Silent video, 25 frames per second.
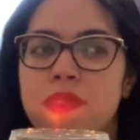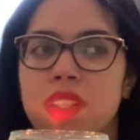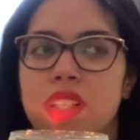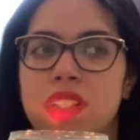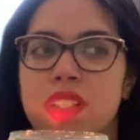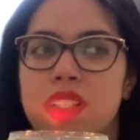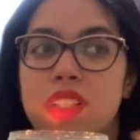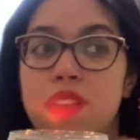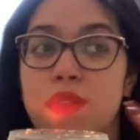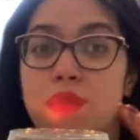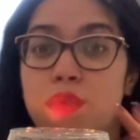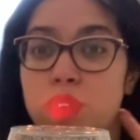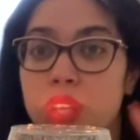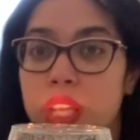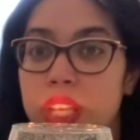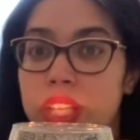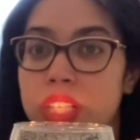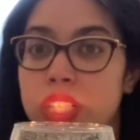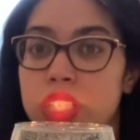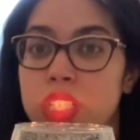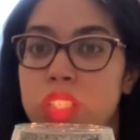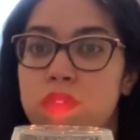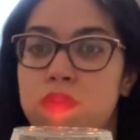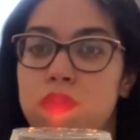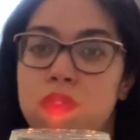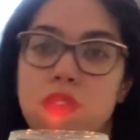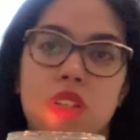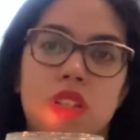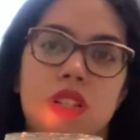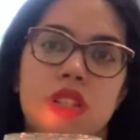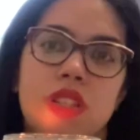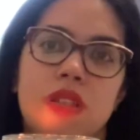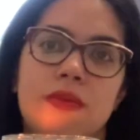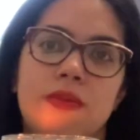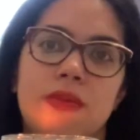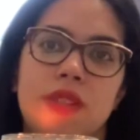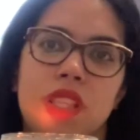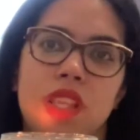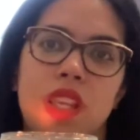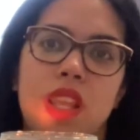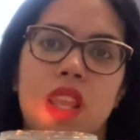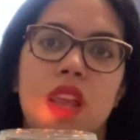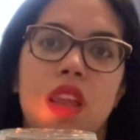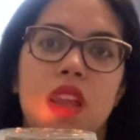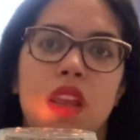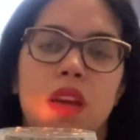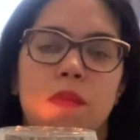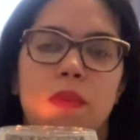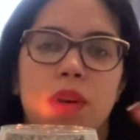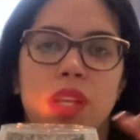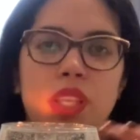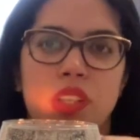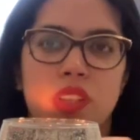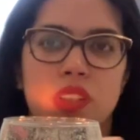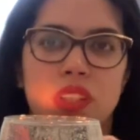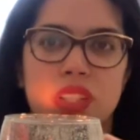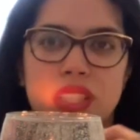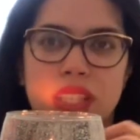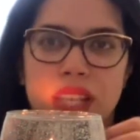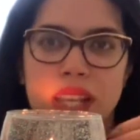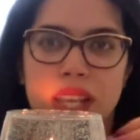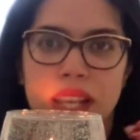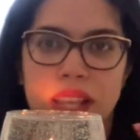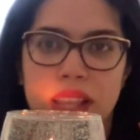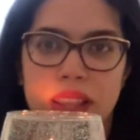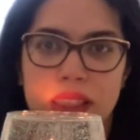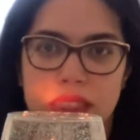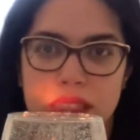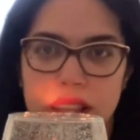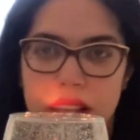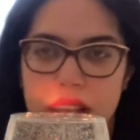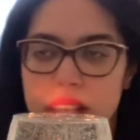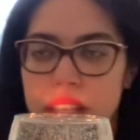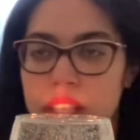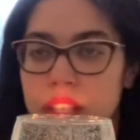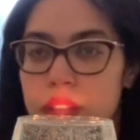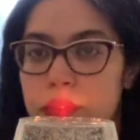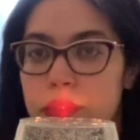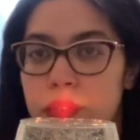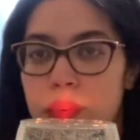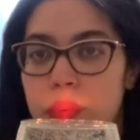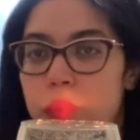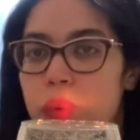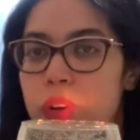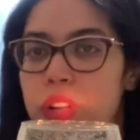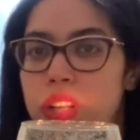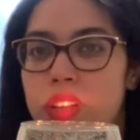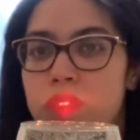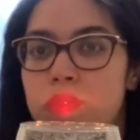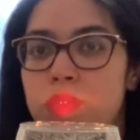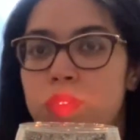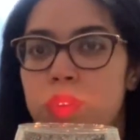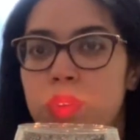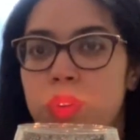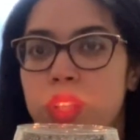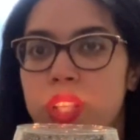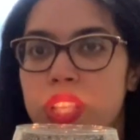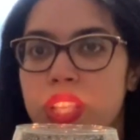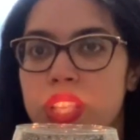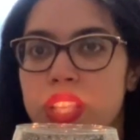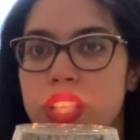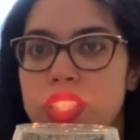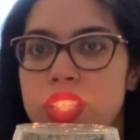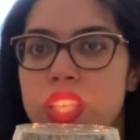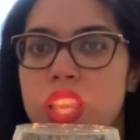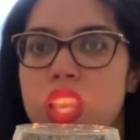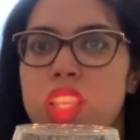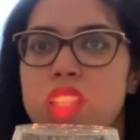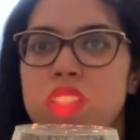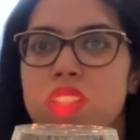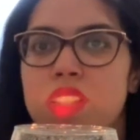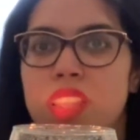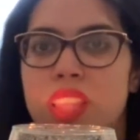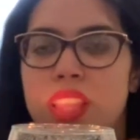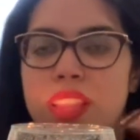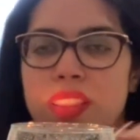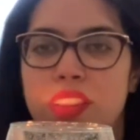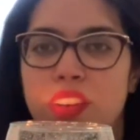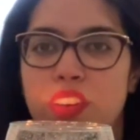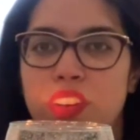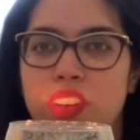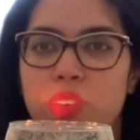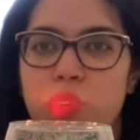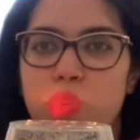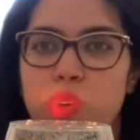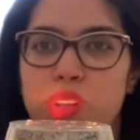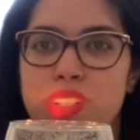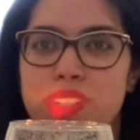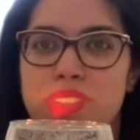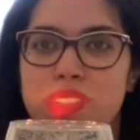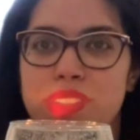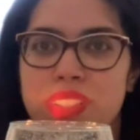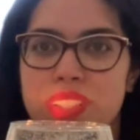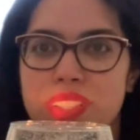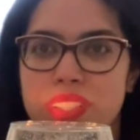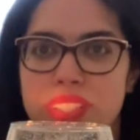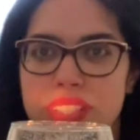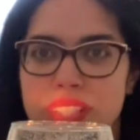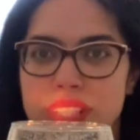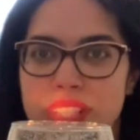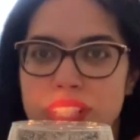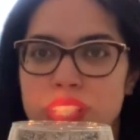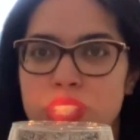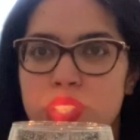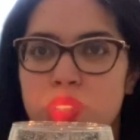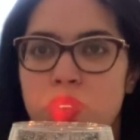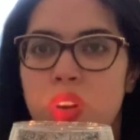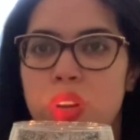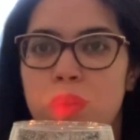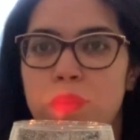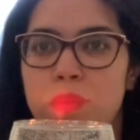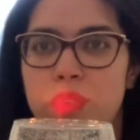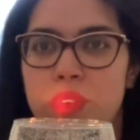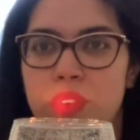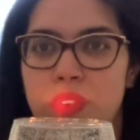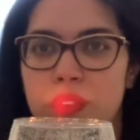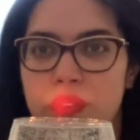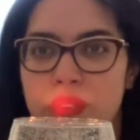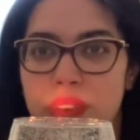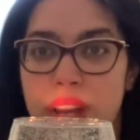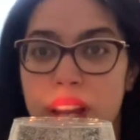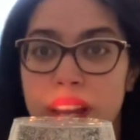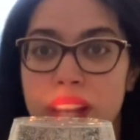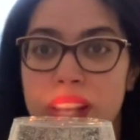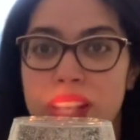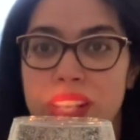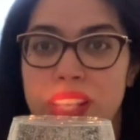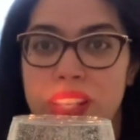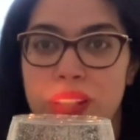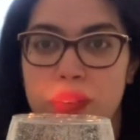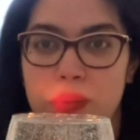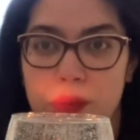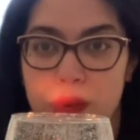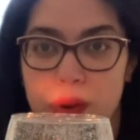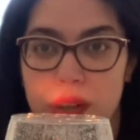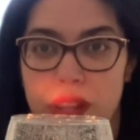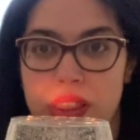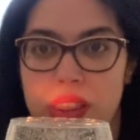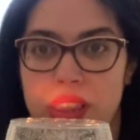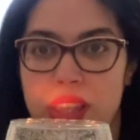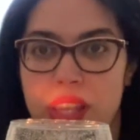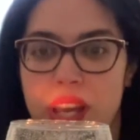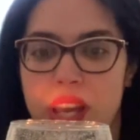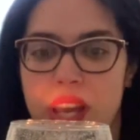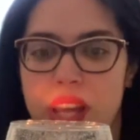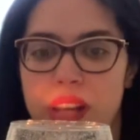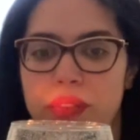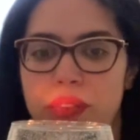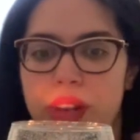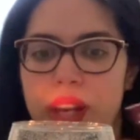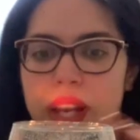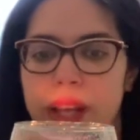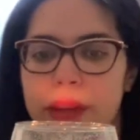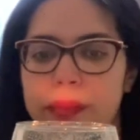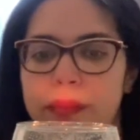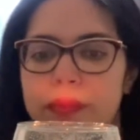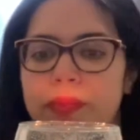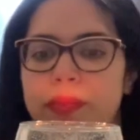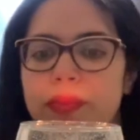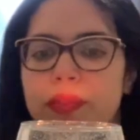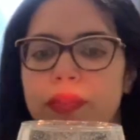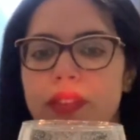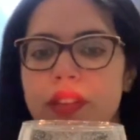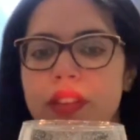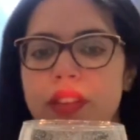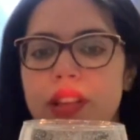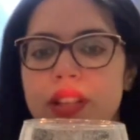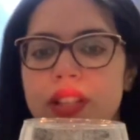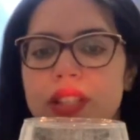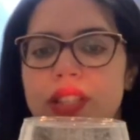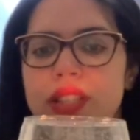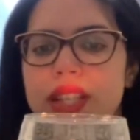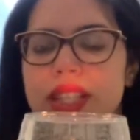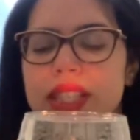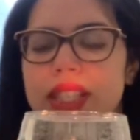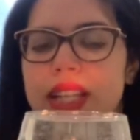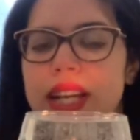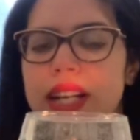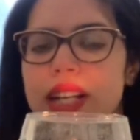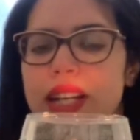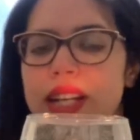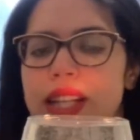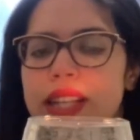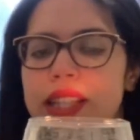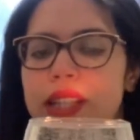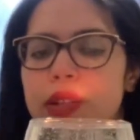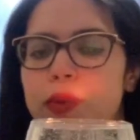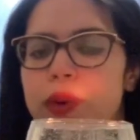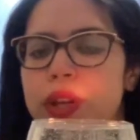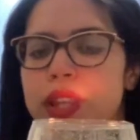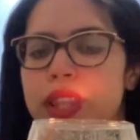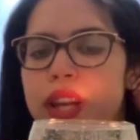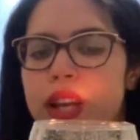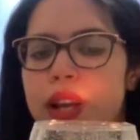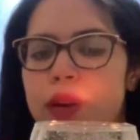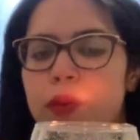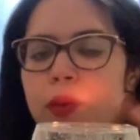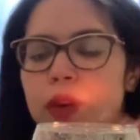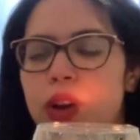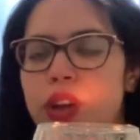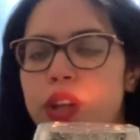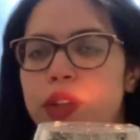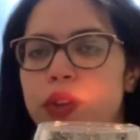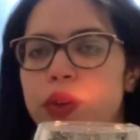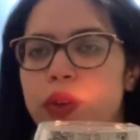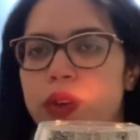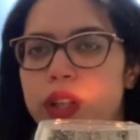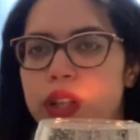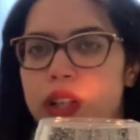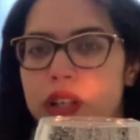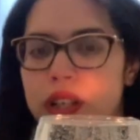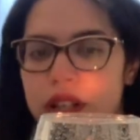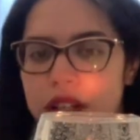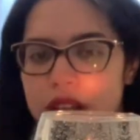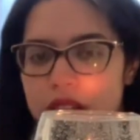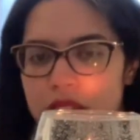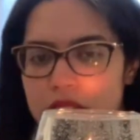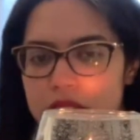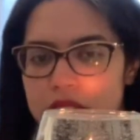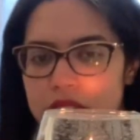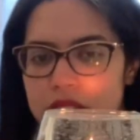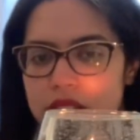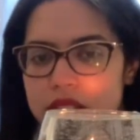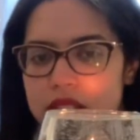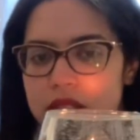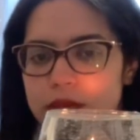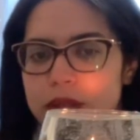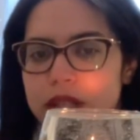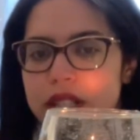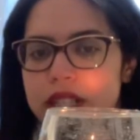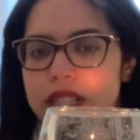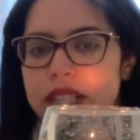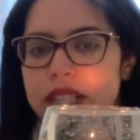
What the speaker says: directly for something, but you're saying thank you for whatever it is, so then they're going to continue on providing with that, right? So it's kind of like the way that I want you to look at things, because